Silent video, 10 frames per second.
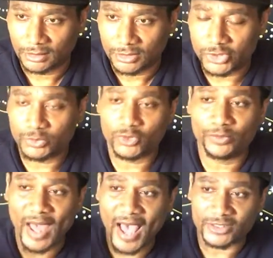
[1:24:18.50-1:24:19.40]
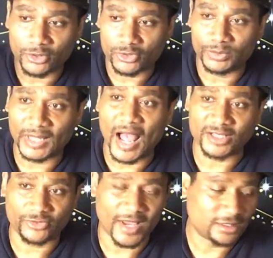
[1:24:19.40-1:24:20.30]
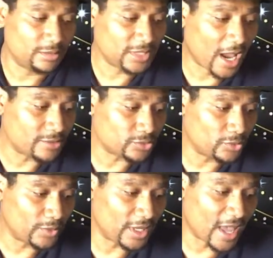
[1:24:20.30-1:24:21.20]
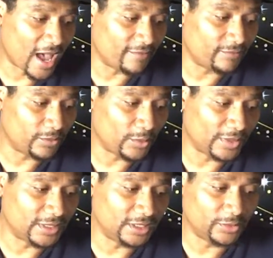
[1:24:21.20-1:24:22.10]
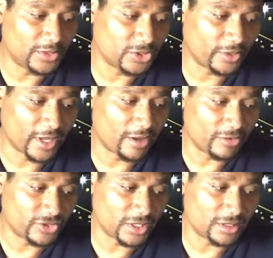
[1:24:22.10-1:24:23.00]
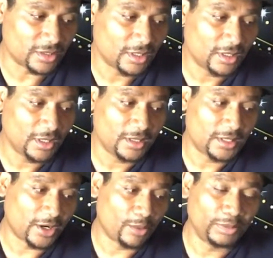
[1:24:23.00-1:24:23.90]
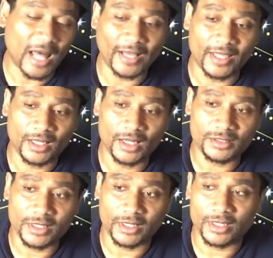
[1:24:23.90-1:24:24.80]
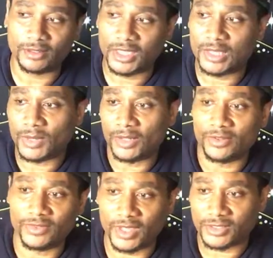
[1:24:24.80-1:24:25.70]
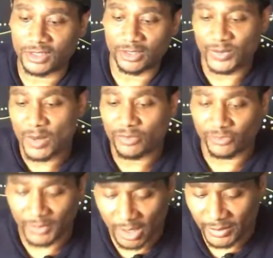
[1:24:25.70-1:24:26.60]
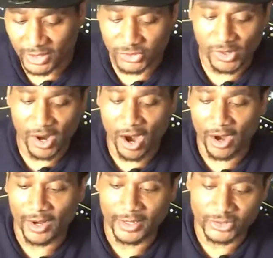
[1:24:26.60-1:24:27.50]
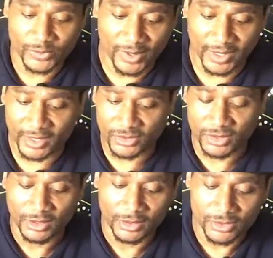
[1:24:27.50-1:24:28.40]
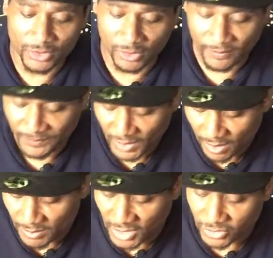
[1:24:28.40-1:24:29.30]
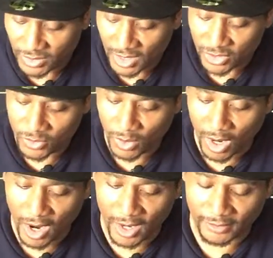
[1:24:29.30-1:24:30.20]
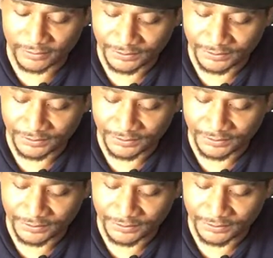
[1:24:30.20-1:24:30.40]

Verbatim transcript: to move past those blocks, right? Sometimes when we have when we're dealing with certain energies that are blocking us, it could keep other things, other people from coming into our, our experience. So make sure that you are